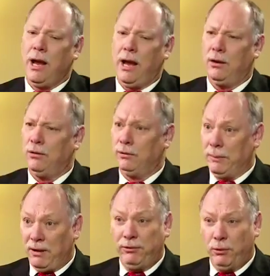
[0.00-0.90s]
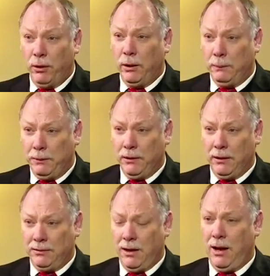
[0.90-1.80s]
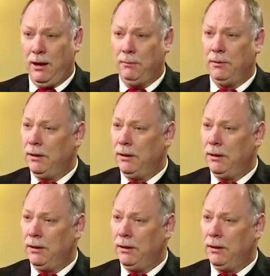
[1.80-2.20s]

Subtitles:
And over about a 4-year period of time